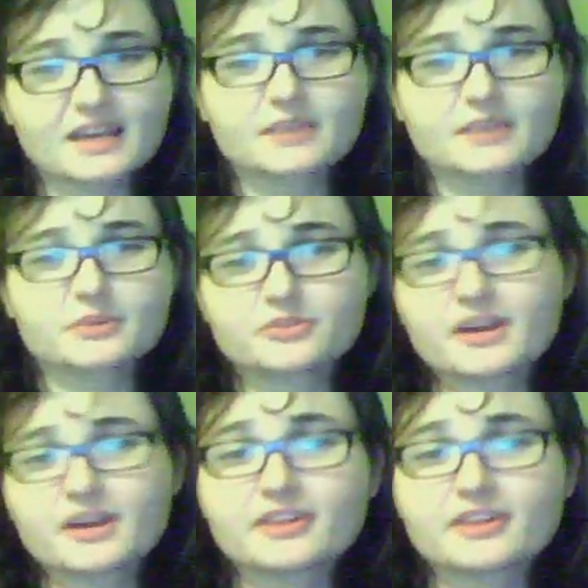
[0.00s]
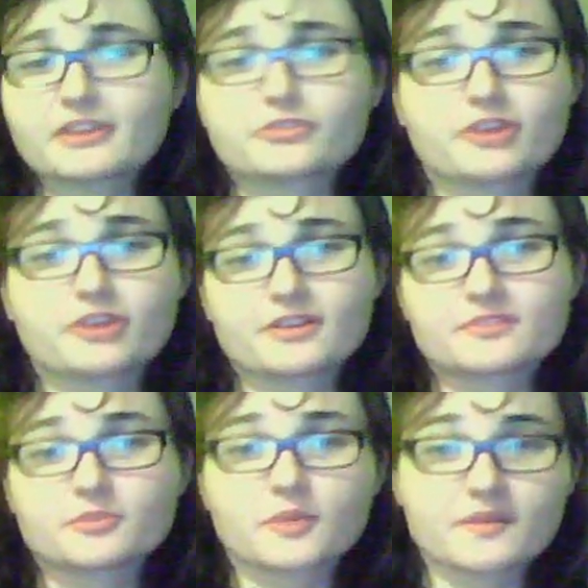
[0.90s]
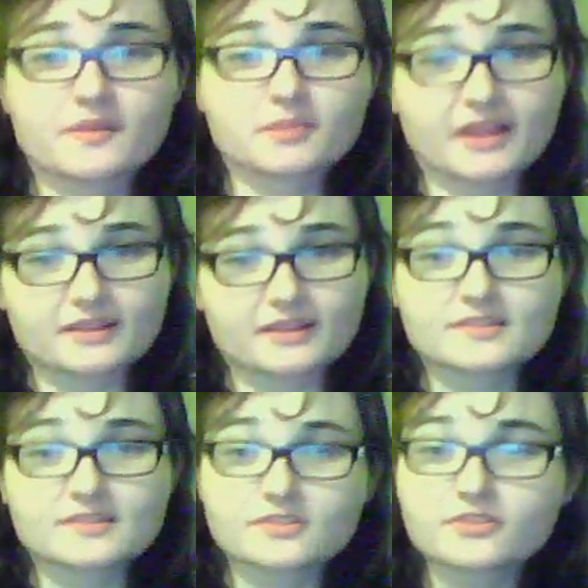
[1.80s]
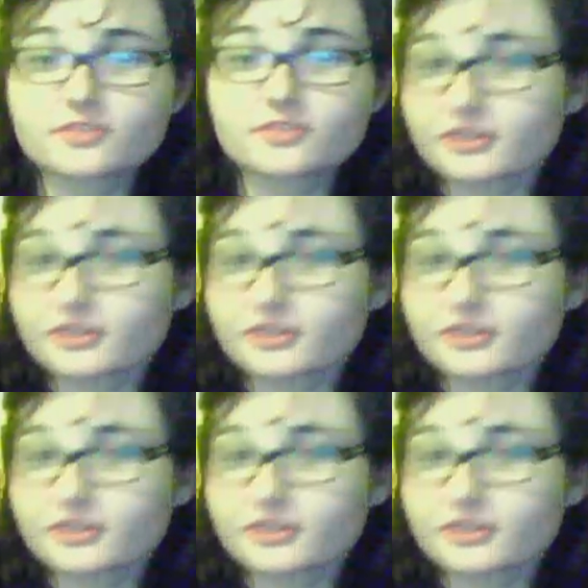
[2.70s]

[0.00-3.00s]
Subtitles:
And we derive our natal charts from where the planets in certain